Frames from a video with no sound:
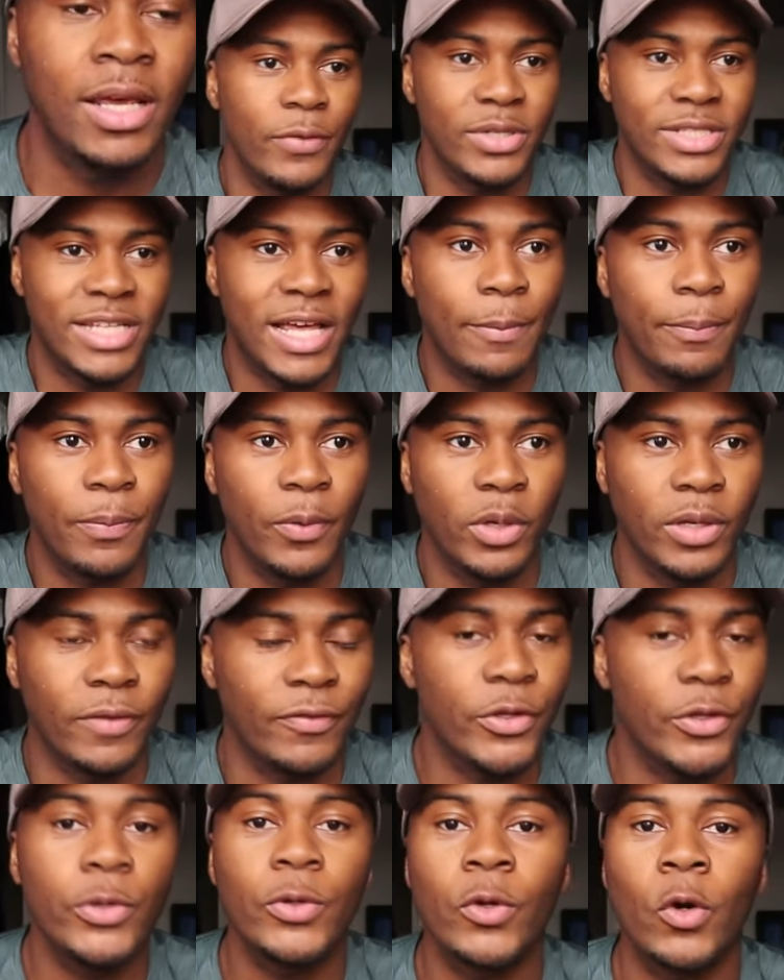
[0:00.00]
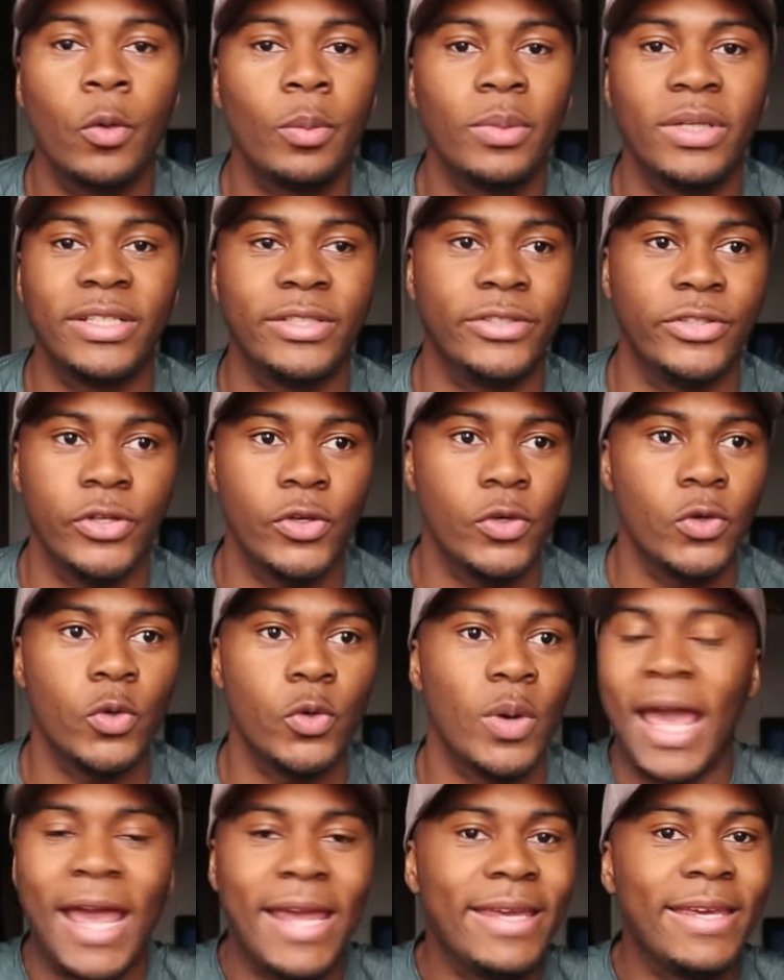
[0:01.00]
For example, if you normally
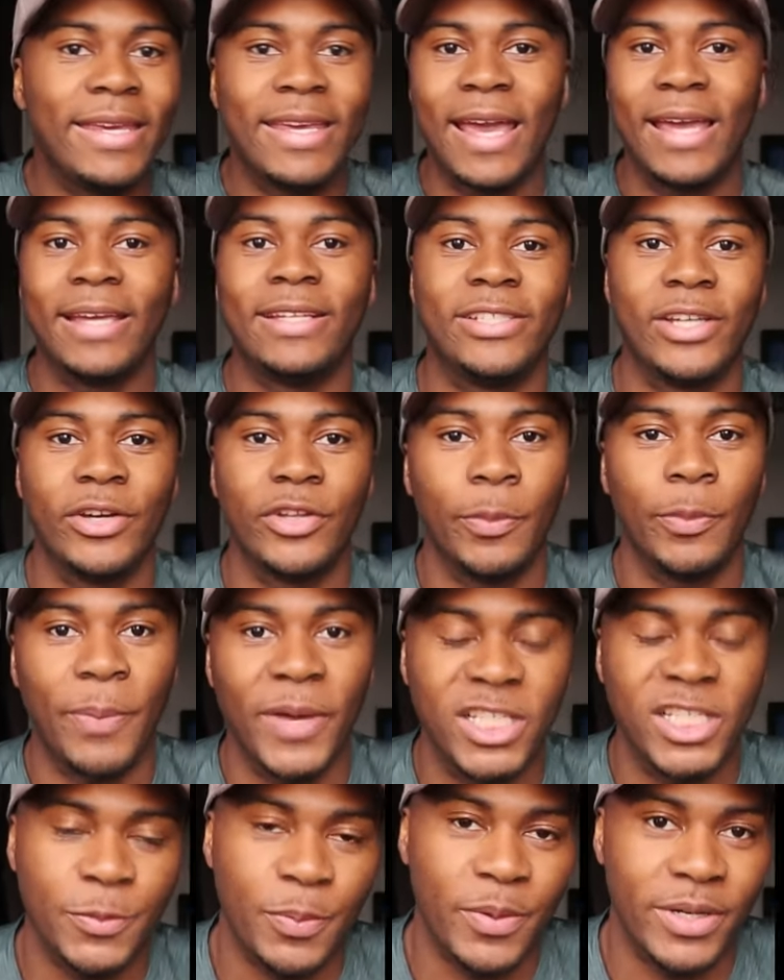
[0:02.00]
do 80 kg on the bench